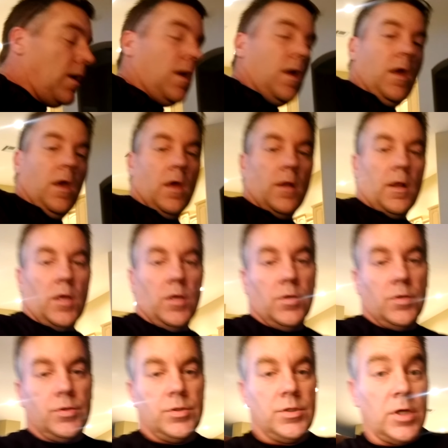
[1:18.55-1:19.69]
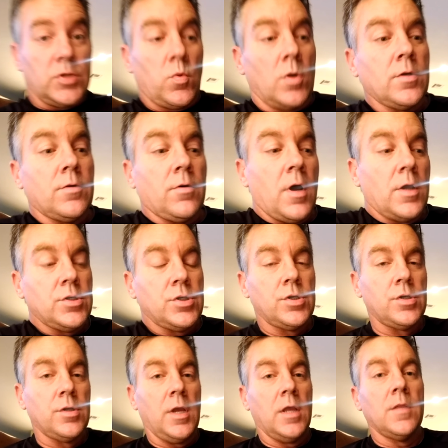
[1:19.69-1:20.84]
And I use just one
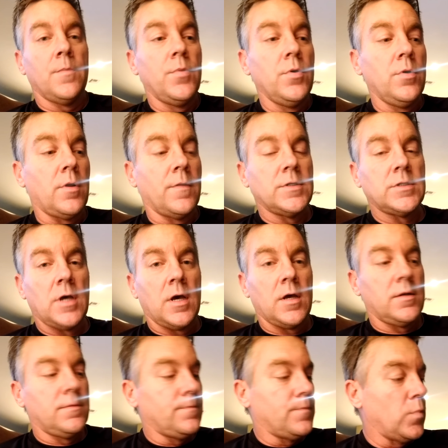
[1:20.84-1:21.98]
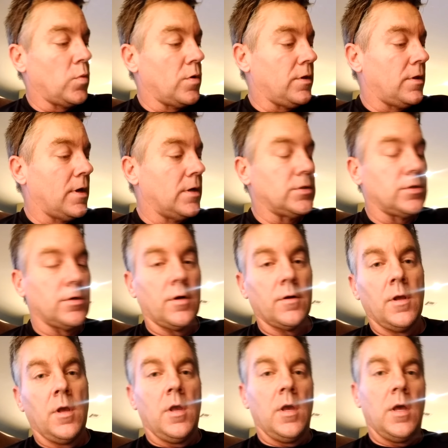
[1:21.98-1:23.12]
crutch and the boot on the side where the leg is hurt,
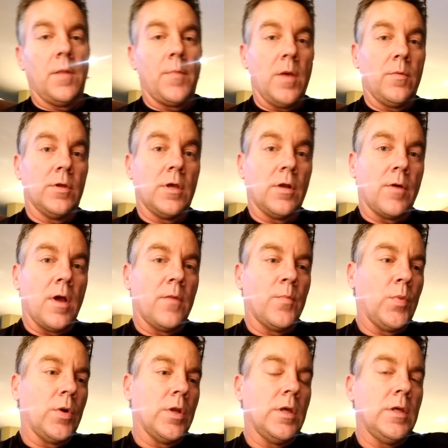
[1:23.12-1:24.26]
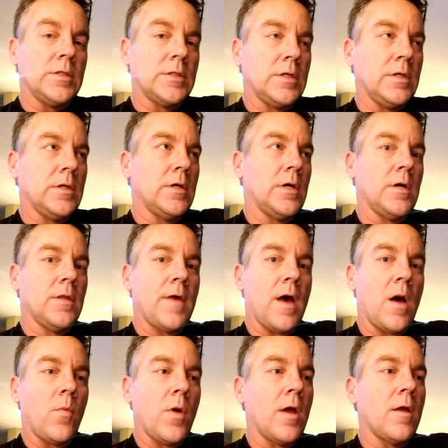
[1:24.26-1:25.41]
and I'm able to get around pretty easily
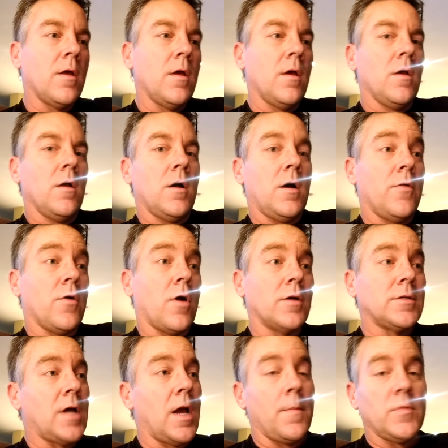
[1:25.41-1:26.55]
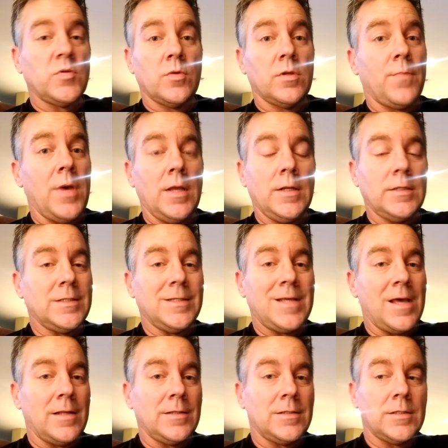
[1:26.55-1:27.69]
that way. There are times when the pain is
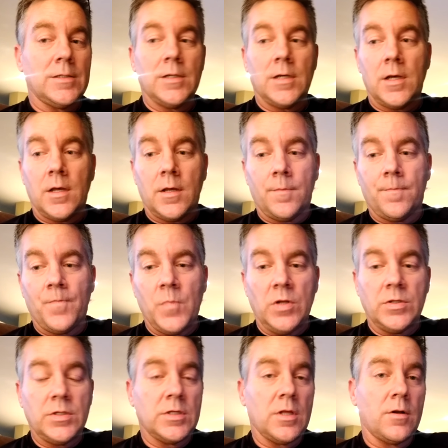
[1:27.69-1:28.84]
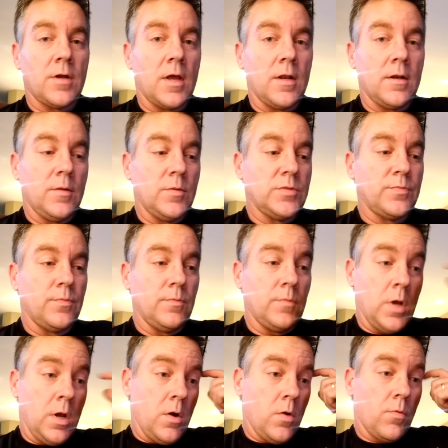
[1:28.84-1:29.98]
intense. Just the other night it was
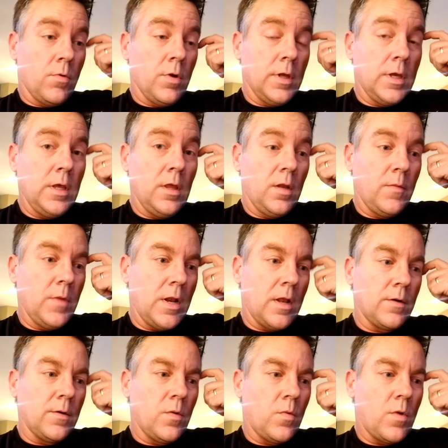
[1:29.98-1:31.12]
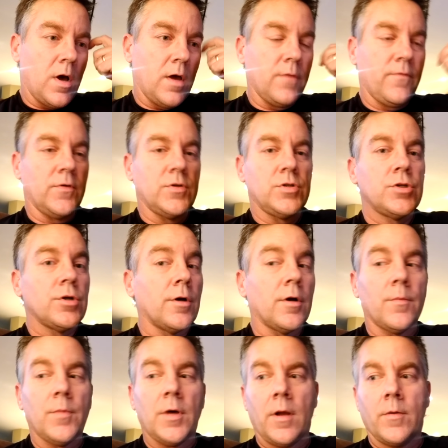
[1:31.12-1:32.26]
really killing me, and I don't know why for
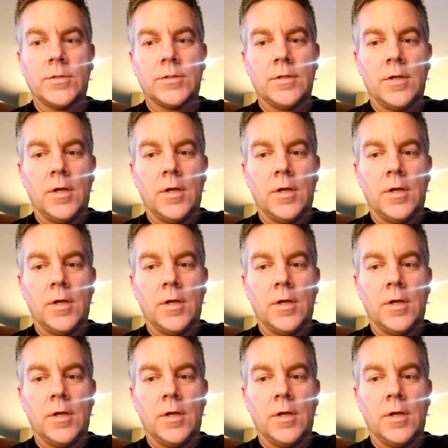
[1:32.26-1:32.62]
sure, but I was